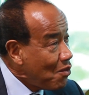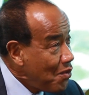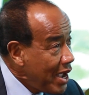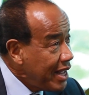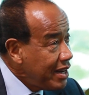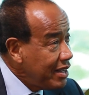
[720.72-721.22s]

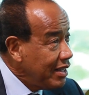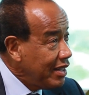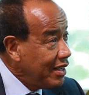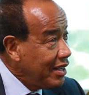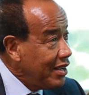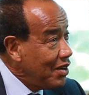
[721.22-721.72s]
when
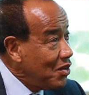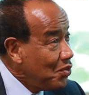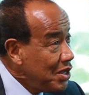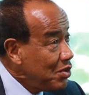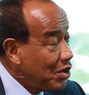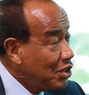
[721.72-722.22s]

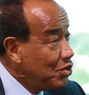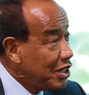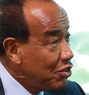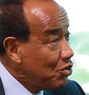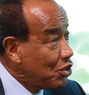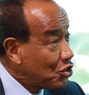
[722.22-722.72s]
we were doing
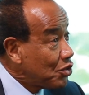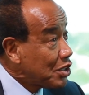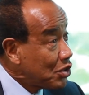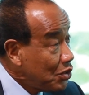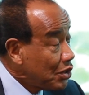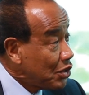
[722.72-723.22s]
the
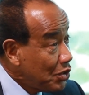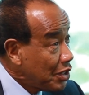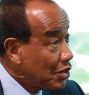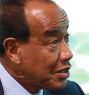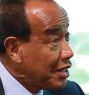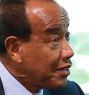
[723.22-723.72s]
roadshows
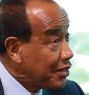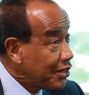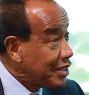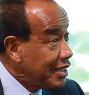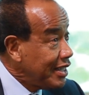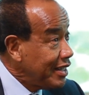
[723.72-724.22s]

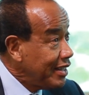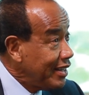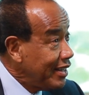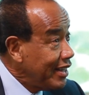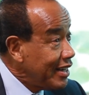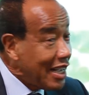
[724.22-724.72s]
2013,
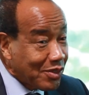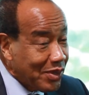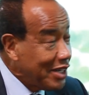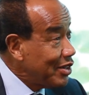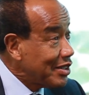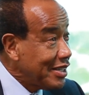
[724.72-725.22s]
that's when
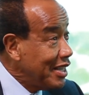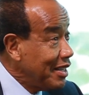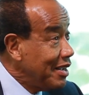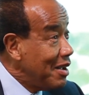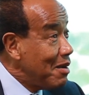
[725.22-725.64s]
they were saying